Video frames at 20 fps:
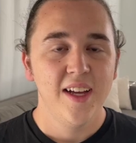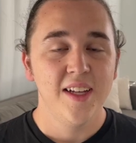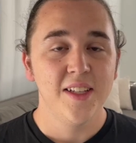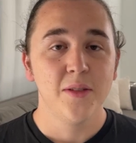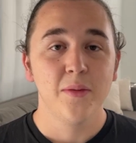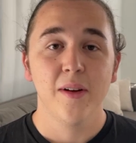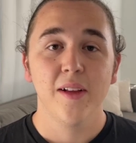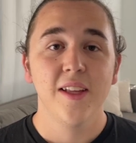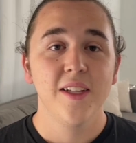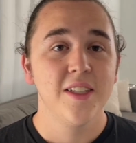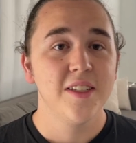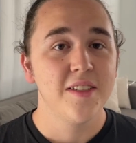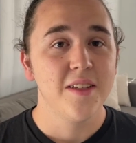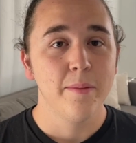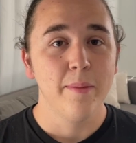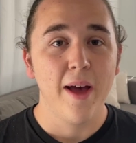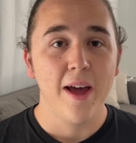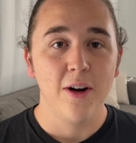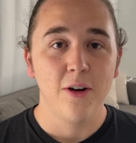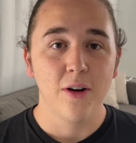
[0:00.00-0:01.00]
really just a
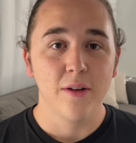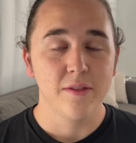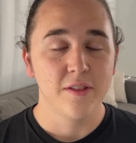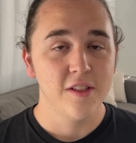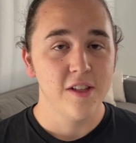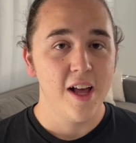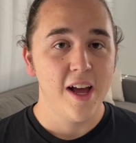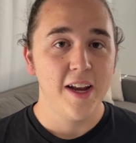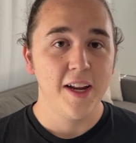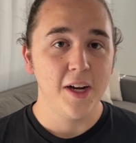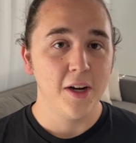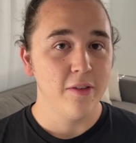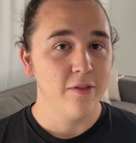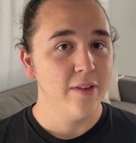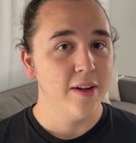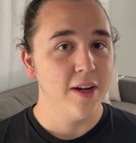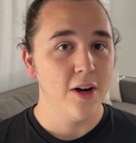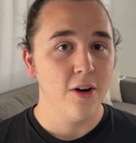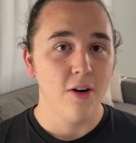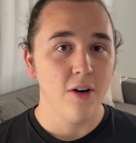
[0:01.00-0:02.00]
matter of sliding your
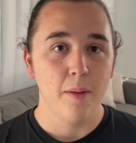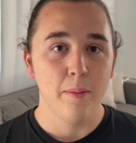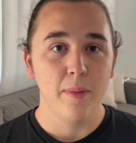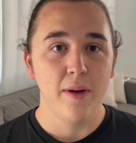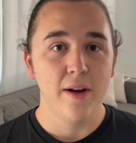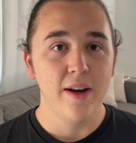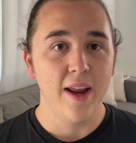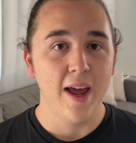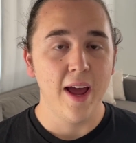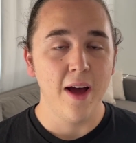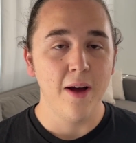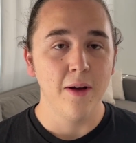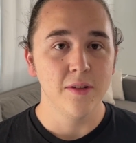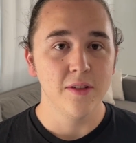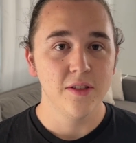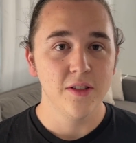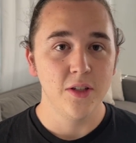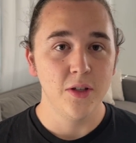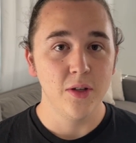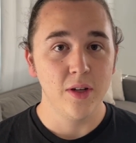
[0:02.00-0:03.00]
finger up and down
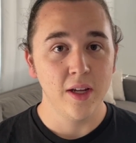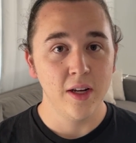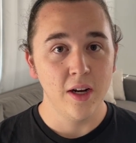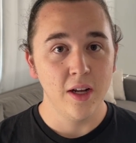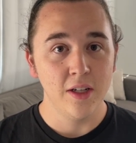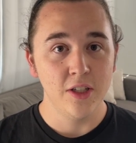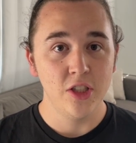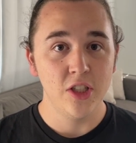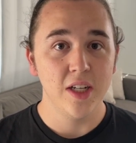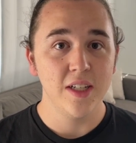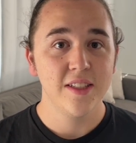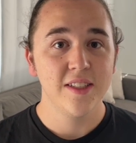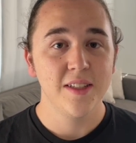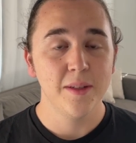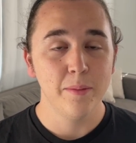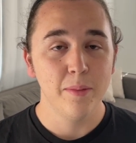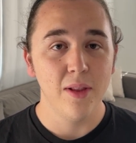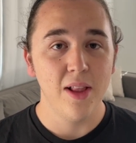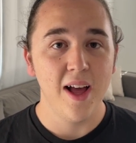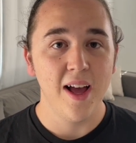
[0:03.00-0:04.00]
so you can adjust the
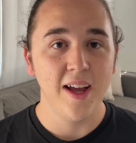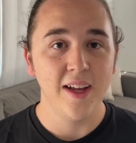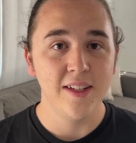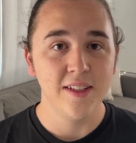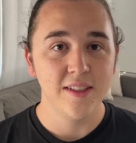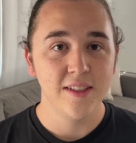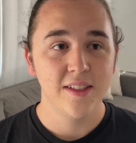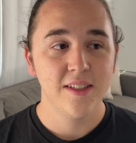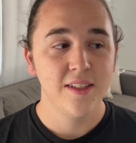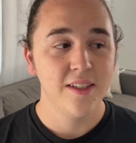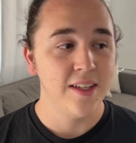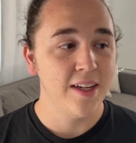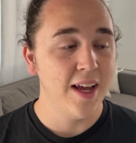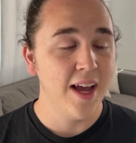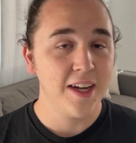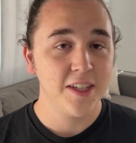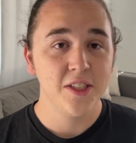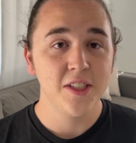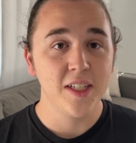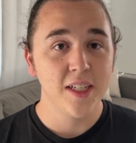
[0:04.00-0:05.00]
blinds, and it
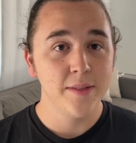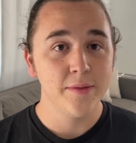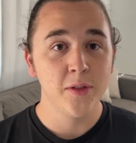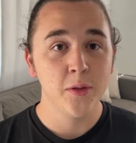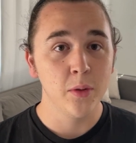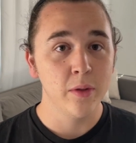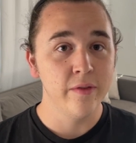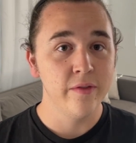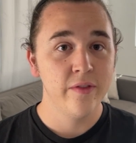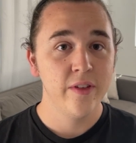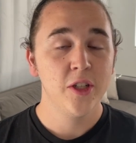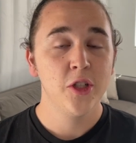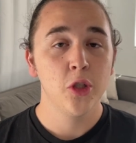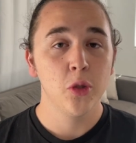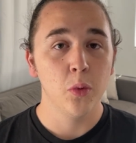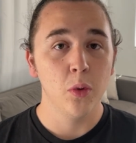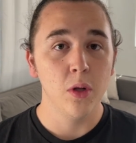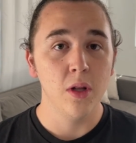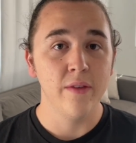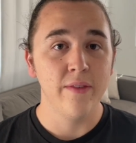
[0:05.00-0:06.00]
actually gives you a
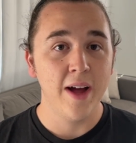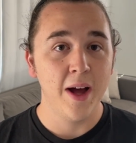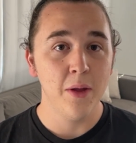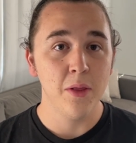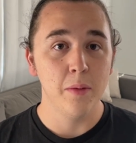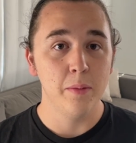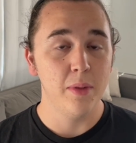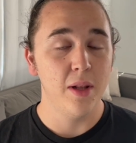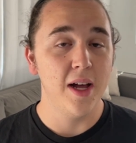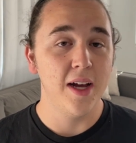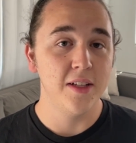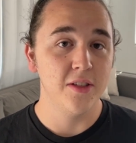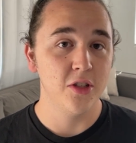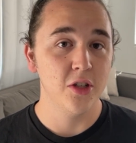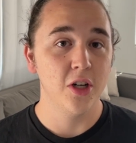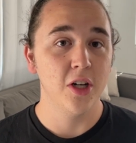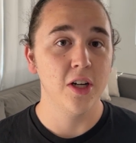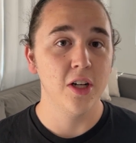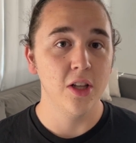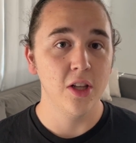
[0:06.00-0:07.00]
visual of how the blinds are
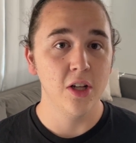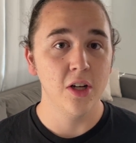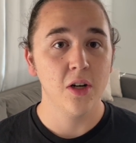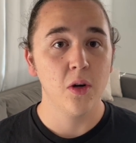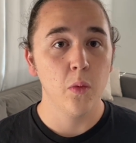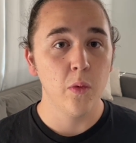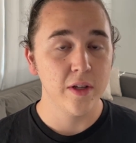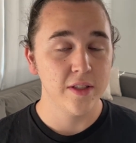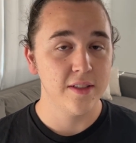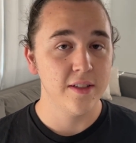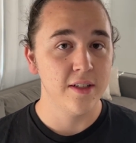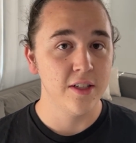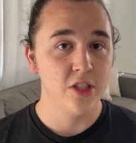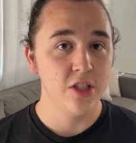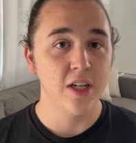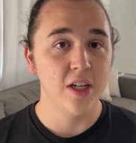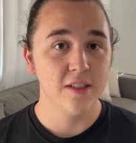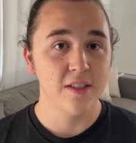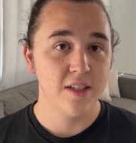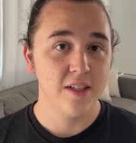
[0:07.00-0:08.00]
going to look once it
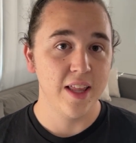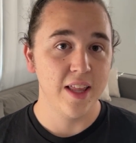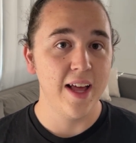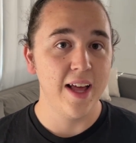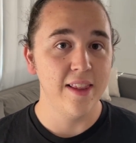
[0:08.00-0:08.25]
adjusts to that